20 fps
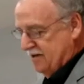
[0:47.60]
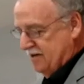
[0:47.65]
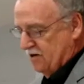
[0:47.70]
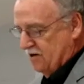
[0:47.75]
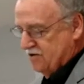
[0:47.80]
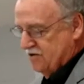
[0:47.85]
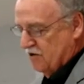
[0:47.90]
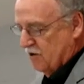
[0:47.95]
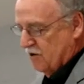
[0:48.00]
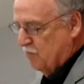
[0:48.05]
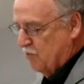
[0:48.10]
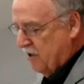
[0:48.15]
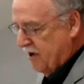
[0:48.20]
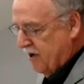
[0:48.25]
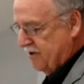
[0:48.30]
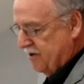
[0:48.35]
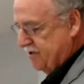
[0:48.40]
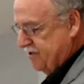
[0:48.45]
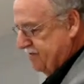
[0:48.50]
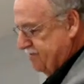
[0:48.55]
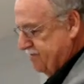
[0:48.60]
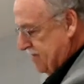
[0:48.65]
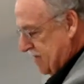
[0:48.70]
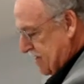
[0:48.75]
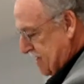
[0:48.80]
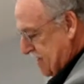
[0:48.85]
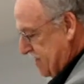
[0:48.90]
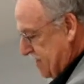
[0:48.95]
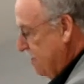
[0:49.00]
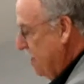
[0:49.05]
so our prayers
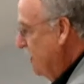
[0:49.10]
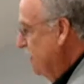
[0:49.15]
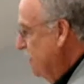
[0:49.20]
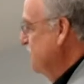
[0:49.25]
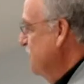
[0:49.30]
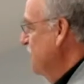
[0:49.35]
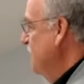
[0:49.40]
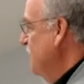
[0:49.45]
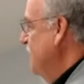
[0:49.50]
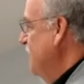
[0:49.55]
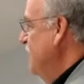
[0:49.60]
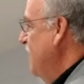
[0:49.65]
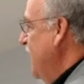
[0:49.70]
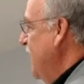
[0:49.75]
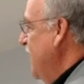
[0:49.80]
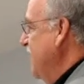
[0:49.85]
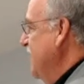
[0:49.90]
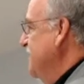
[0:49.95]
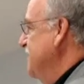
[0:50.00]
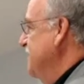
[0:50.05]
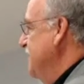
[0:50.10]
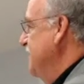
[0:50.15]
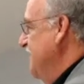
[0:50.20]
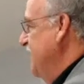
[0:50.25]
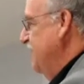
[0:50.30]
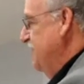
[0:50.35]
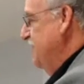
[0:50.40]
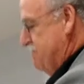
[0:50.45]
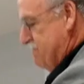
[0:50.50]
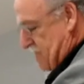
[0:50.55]
and thoughts are with Mike
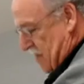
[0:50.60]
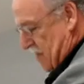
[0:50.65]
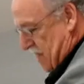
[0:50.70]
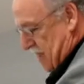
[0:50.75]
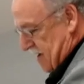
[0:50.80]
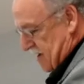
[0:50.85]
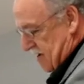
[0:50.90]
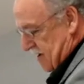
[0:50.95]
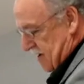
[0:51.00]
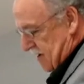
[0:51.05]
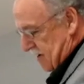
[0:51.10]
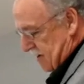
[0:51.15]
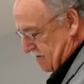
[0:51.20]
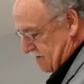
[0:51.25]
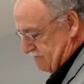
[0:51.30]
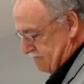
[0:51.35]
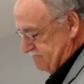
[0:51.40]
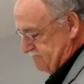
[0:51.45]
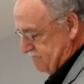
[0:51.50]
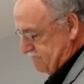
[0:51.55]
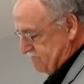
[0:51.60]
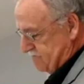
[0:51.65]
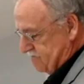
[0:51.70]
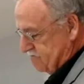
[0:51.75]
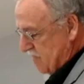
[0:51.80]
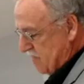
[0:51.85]
today.